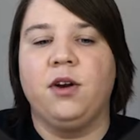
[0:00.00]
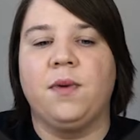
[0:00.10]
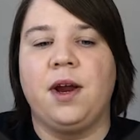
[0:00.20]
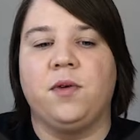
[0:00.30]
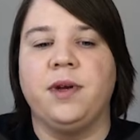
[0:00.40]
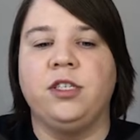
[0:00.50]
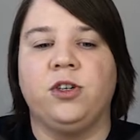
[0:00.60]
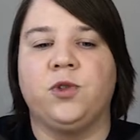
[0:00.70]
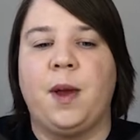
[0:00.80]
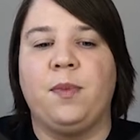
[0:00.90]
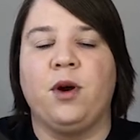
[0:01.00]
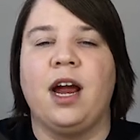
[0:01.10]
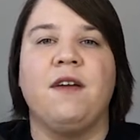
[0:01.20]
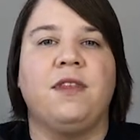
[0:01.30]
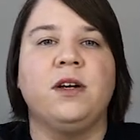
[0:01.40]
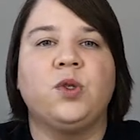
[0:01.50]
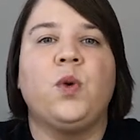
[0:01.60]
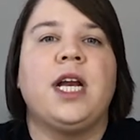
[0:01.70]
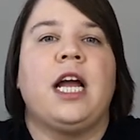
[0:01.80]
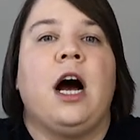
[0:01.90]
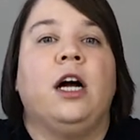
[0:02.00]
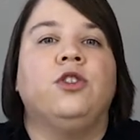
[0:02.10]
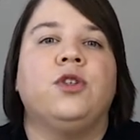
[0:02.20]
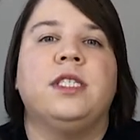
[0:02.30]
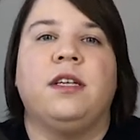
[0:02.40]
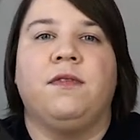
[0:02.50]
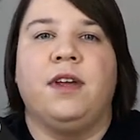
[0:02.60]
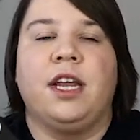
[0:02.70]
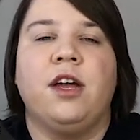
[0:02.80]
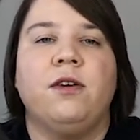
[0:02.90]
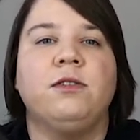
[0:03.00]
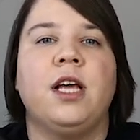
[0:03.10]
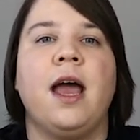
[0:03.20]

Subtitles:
to write a research paper, if there's already hundreds of videos